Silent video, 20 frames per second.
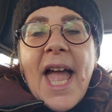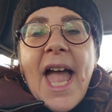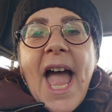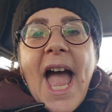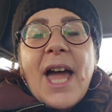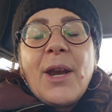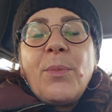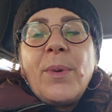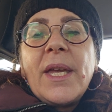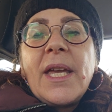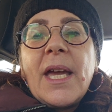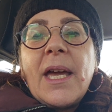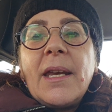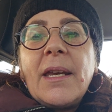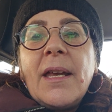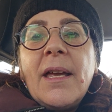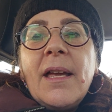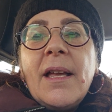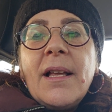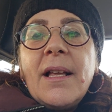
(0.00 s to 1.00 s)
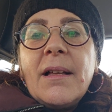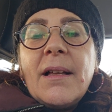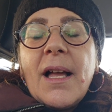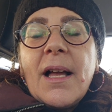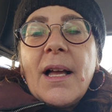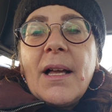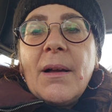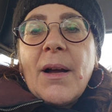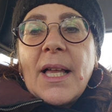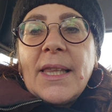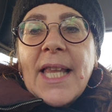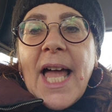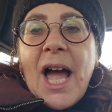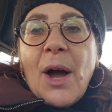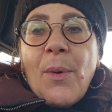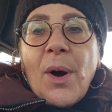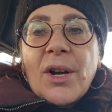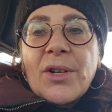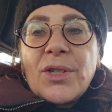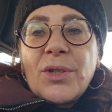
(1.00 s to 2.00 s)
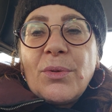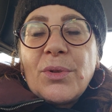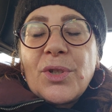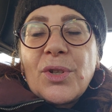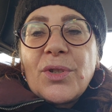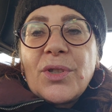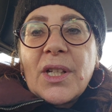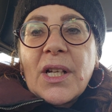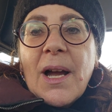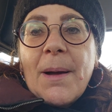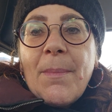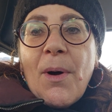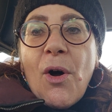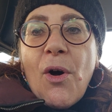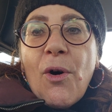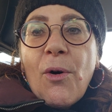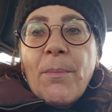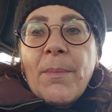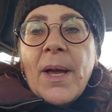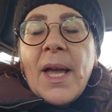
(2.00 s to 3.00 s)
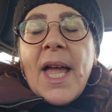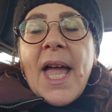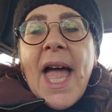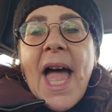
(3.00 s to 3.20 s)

and we can allow our soldiers to come home